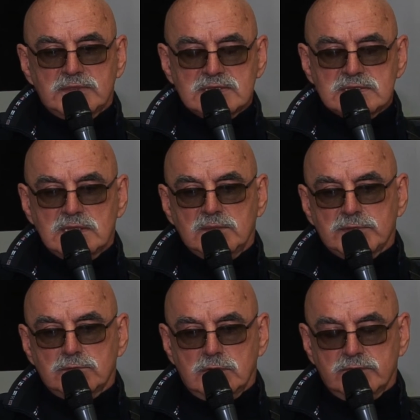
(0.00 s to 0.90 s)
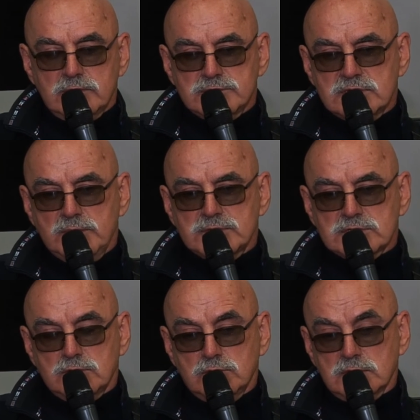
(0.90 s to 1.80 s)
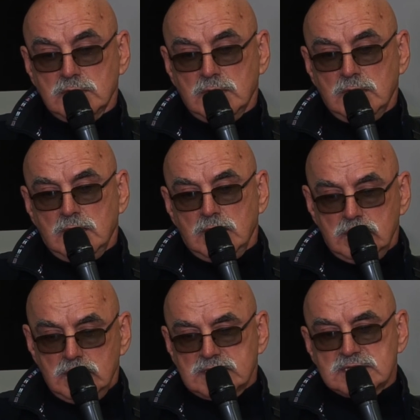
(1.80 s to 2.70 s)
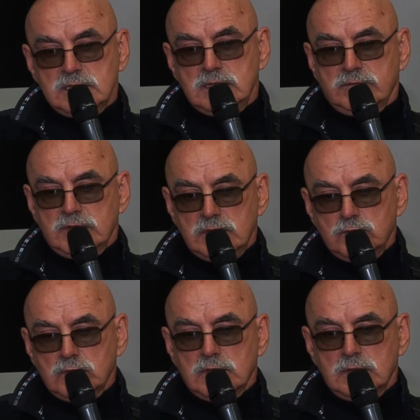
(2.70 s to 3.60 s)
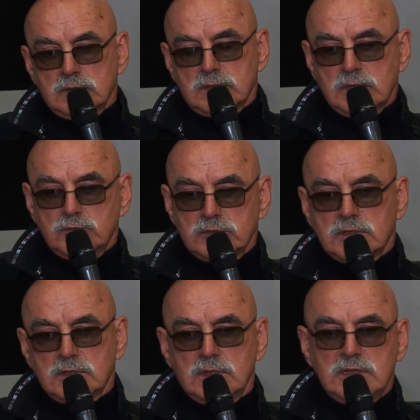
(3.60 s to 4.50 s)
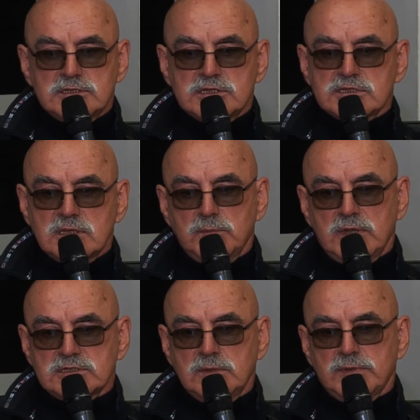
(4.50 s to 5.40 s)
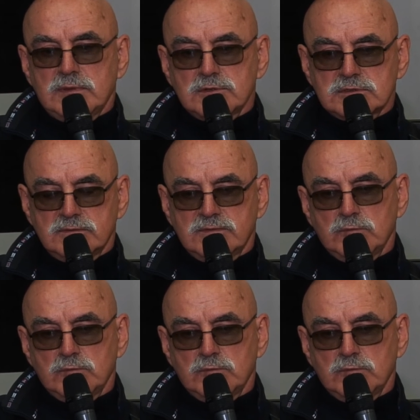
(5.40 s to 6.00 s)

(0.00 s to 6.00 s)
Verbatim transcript: to ensure that there is this enclosure and protection from the road, from the dust, from the noise.